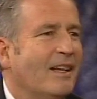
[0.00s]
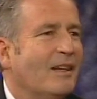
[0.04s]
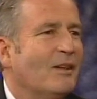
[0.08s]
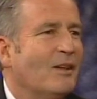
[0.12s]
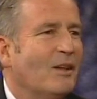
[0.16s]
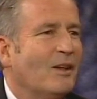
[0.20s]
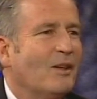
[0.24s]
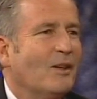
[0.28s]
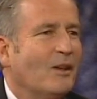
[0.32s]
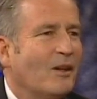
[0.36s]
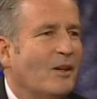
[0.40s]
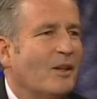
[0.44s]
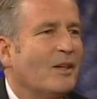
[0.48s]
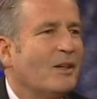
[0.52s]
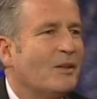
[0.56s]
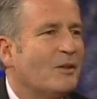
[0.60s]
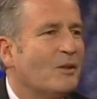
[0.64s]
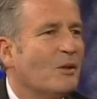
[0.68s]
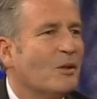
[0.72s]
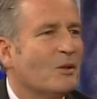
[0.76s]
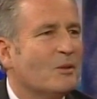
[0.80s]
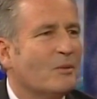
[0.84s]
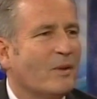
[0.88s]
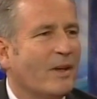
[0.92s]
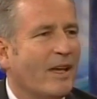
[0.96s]
look at the
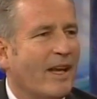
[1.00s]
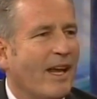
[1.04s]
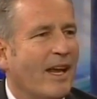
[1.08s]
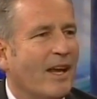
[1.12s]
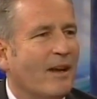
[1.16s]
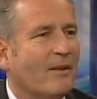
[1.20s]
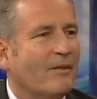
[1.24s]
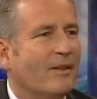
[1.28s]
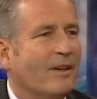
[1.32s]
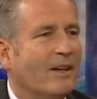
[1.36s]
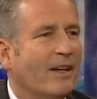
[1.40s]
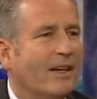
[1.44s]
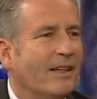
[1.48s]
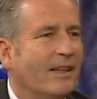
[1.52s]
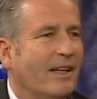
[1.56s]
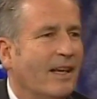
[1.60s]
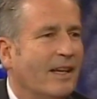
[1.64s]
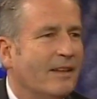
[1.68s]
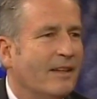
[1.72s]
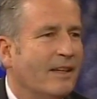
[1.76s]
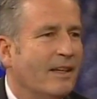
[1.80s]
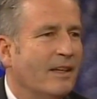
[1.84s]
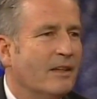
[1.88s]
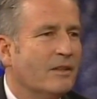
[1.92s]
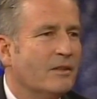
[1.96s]
tools we have, and
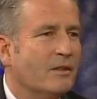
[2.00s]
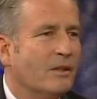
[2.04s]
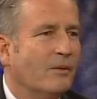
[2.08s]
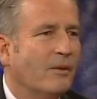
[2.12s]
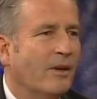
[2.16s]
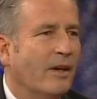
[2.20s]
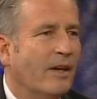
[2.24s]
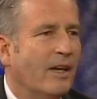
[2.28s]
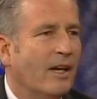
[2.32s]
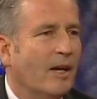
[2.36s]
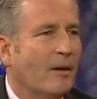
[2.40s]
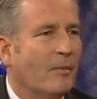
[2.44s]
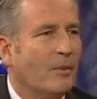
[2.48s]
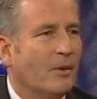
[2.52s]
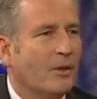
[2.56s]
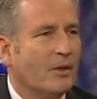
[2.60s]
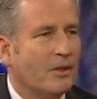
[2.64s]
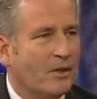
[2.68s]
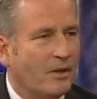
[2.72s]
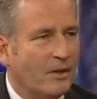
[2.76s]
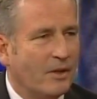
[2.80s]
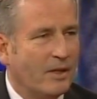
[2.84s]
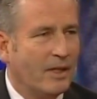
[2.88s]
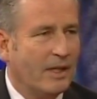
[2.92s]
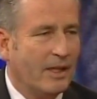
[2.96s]
I think it's a great
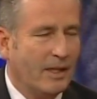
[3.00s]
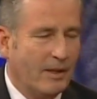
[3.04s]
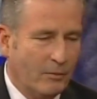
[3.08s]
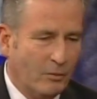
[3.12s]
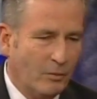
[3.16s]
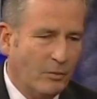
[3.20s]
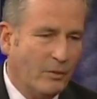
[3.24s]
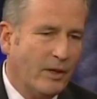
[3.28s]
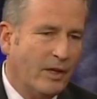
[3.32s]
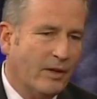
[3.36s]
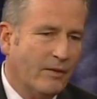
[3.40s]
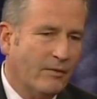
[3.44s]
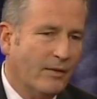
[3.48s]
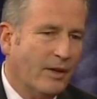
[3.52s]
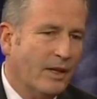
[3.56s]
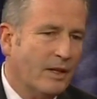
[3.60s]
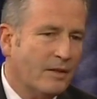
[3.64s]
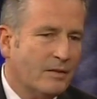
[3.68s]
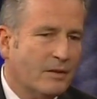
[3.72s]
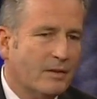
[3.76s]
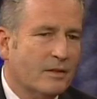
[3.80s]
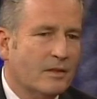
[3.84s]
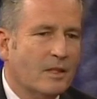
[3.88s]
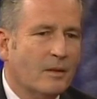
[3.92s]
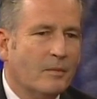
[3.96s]
opportunity to
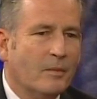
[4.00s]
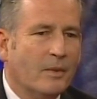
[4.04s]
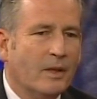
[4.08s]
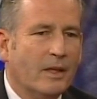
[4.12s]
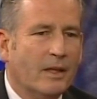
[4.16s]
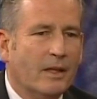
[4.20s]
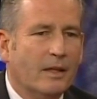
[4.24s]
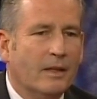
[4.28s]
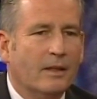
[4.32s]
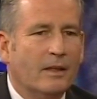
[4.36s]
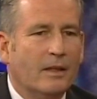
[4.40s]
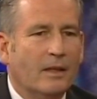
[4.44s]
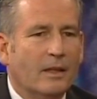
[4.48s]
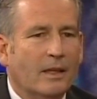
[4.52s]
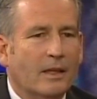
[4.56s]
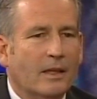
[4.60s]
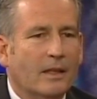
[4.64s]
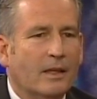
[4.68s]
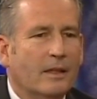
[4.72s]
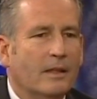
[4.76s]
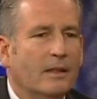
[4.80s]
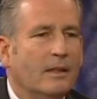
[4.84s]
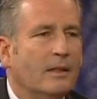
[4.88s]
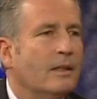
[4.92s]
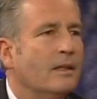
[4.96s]
reinvest in some of
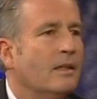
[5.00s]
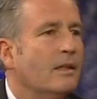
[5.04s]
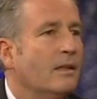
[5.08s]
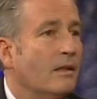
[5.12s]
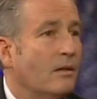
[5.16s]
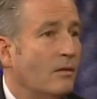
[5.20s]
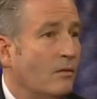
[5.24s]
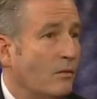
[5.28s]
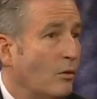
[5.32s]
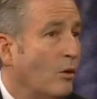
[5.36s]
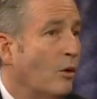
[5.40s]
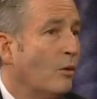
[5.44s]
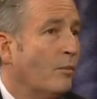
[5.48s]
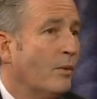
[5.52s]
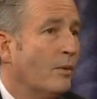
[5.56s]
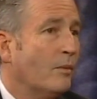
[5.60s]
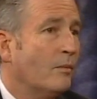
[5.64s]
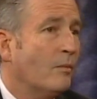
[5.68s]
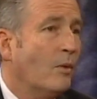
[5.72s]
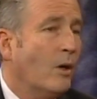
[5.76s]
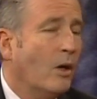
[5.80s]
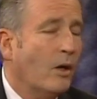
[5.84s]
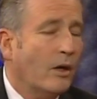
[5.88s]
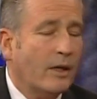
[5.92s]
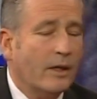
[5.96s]
the
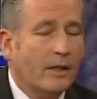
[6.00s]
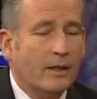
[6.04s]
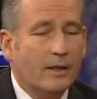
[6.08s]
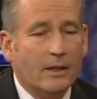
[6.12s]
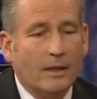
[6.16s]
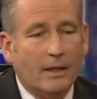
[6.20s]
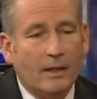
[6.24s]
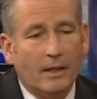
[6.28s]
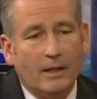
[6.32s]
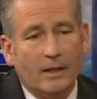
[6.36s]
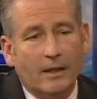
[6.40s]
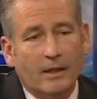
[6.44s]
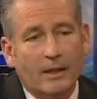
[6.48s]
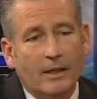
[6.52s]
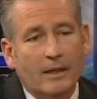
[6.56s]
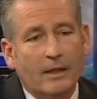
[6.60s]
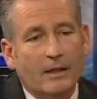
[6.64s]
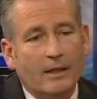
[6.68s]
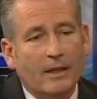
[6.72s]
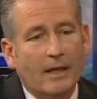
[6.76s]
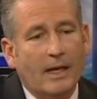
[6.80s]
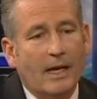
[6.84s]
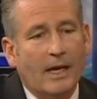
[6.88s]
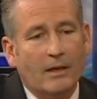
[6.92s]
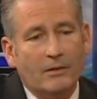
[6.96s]
open market
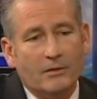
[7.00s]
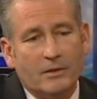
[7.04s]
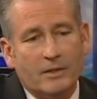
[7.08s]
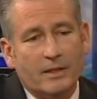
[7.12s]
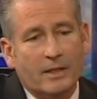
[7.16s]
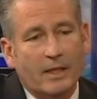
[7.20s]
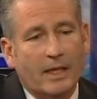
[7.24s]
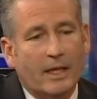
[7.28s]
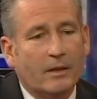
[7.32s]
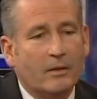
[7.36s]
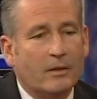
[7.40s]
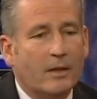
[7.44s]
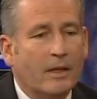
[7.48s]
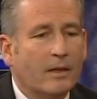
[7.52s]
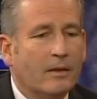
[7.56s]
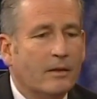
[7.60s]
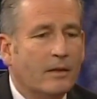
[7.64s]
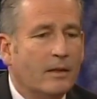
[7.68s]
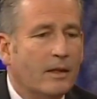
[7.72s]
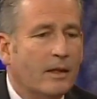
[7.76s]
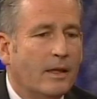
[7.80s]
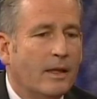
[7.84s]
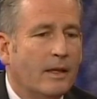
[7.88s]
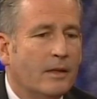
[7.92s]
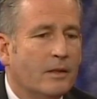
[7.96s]
housing
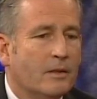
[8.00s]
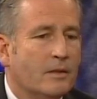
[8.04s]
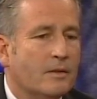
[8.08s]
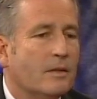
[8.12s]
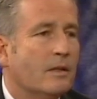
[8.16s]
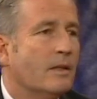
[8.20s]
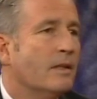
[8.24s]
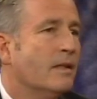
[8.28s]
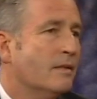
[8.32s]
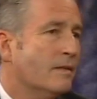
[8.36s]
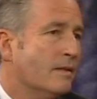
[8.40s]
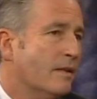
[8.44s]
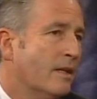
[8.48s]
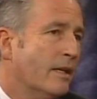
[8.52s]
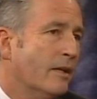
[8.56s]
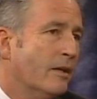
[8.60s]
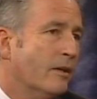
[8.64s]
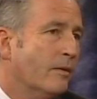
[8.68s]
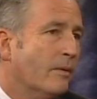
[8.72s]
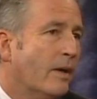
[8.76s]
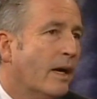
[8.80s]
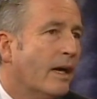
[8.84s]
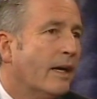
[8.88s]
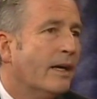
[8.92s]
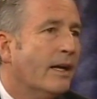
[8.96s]
that is
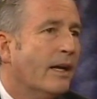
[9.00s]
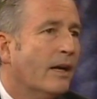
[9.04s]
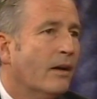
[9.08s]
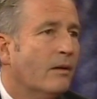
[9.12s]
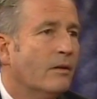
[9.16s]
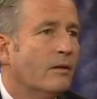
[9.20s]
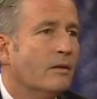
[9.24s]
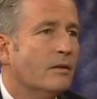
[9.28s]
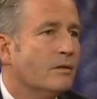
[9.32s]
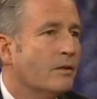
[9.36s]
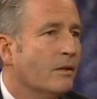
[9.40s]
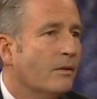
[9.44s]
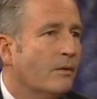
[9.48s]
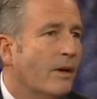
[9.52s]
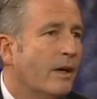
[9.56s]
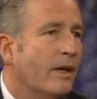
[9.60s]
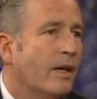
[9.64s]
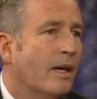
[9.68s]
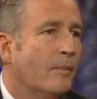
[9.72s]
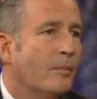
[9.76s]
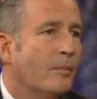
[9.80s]
there right now. It's a great